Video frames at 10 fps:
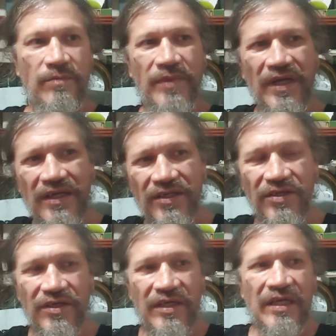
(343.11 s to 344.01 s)
But
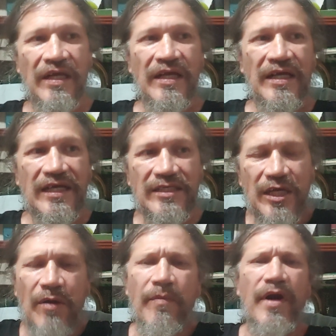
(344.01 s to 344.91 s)
it's
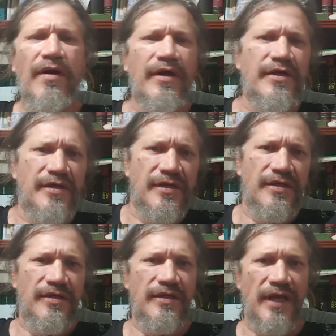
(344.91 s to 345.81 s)
an American
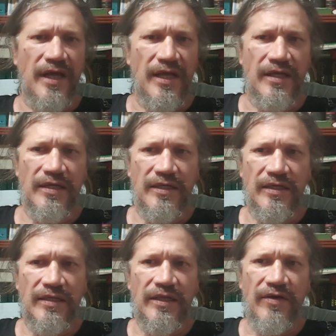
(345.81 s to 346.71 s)
that
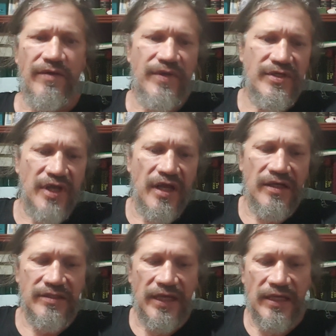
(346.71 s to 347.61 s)
they're even
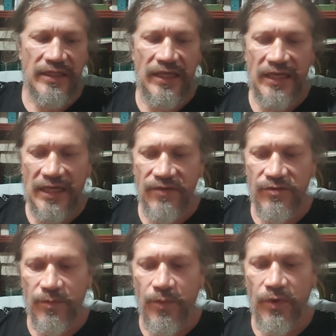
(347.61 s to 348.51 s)
jealous that they can't even
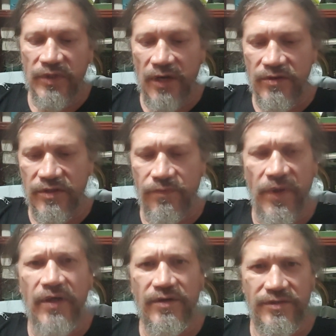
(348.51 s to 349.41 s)
support the Irish
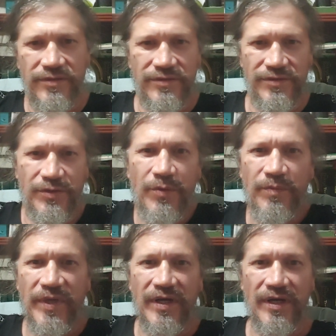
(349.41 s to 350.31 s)
defenders.
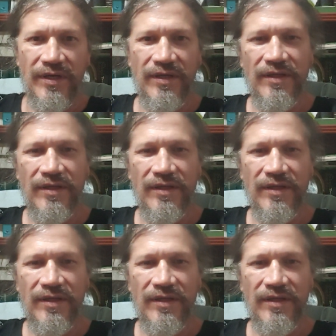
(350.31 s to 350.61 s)
Stupid, huh?